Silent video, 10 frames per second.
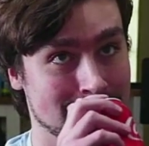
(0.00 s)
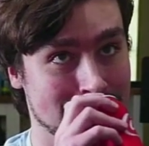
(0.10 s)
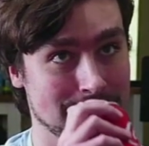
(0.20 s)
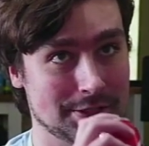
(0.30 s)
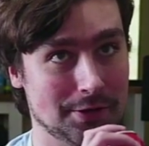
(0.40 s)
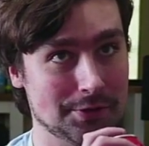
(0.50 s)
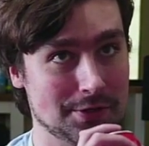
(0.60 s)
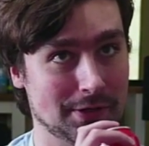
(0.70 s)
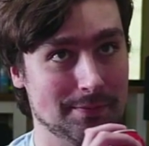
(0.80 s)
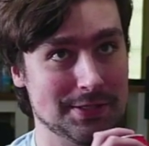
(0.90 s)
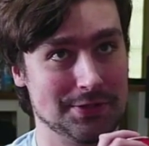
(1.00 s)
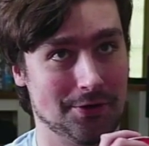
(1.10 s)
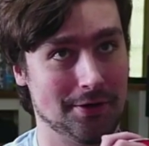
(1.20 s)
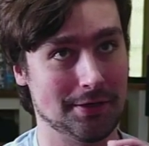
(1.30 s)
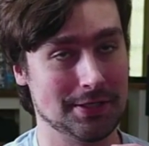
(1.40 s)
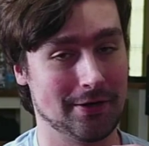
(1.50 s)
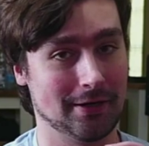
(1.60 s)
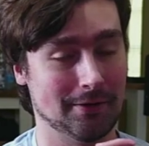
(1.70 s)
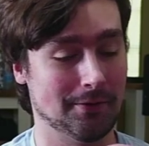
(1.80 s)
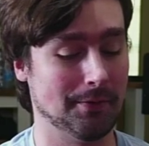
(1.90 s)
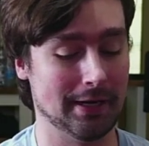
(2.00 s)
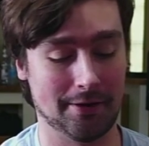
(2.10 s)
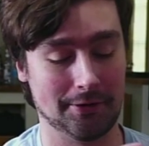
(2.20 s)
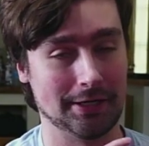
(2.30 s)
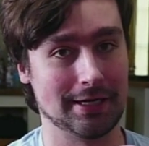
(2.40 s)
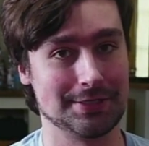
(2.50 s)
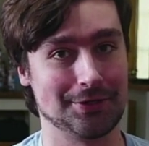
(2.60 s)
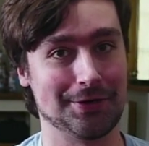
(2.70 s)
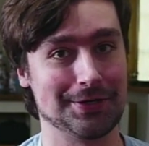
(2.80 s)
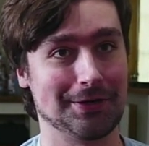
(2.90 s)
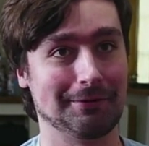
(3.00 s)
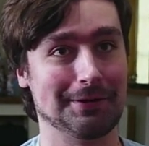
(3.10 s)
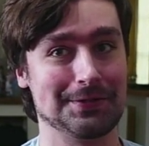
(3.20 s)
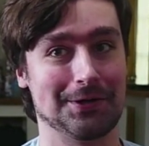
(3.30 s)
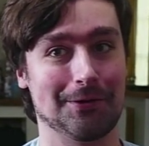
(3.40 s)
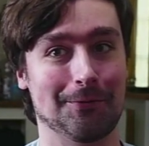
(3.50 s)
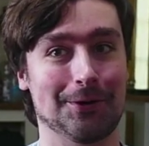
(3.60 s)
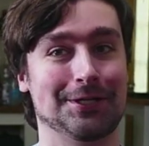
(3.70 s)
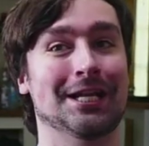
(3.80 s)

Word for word: Don't don't get me started talking. Oh wait, I already got started talking about Star Wars.